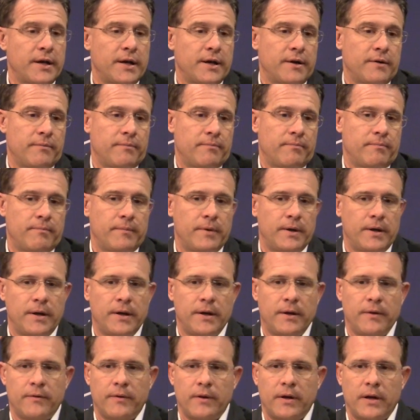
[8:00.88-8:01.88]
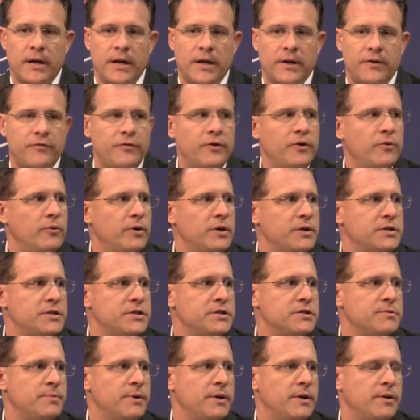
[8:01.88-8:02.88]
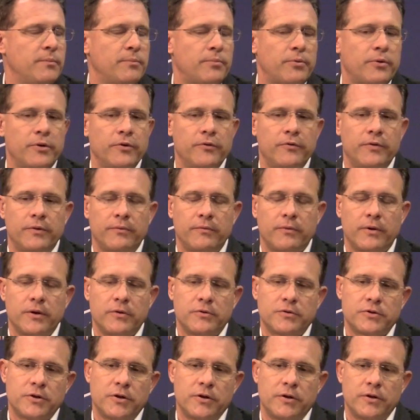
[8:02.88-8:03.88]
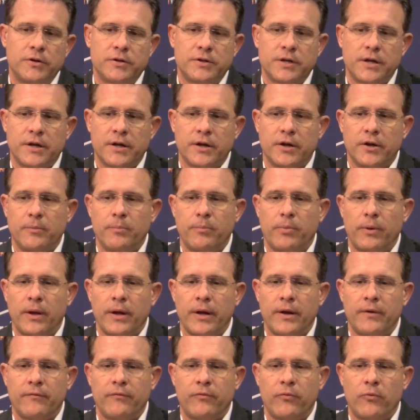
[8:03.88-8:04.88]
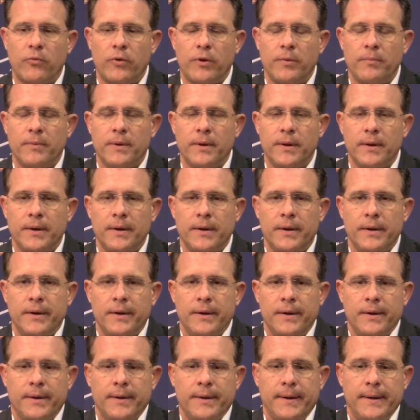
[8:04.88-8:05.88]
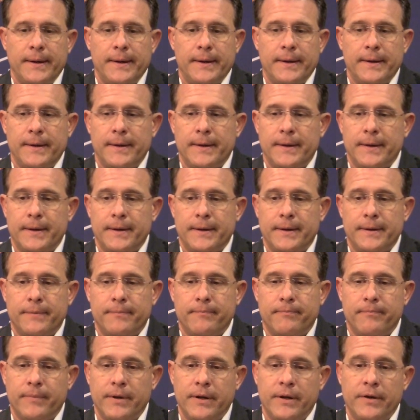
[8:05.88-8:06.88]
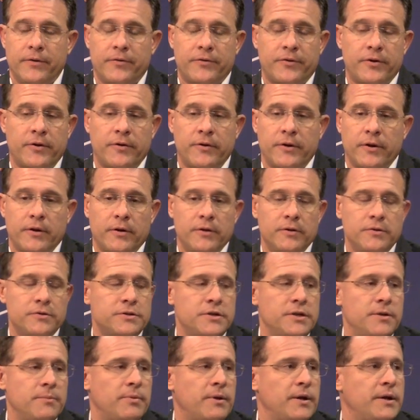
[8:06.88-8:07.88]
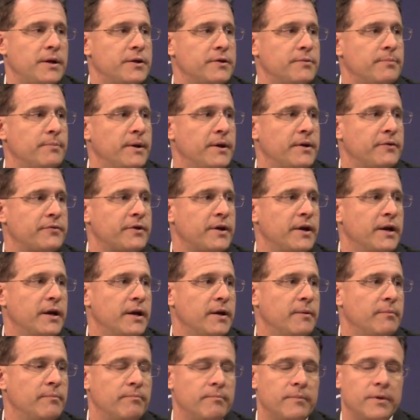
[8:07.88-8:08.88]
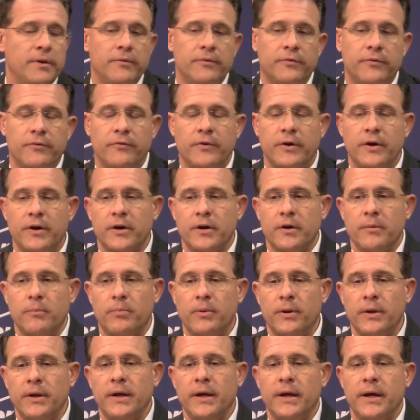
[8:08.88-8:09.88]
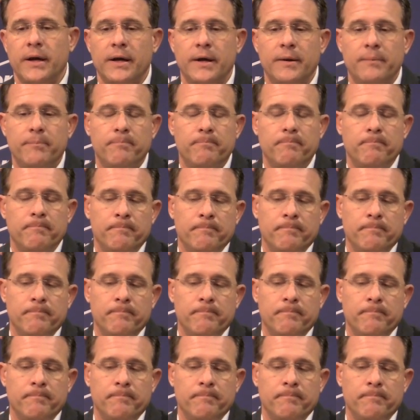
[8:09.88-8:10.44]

down. And the last few weeks, he's been improving. Coach Garner's had a good plan for him, and he just turned it loose and he played his best game. It was a very complete game,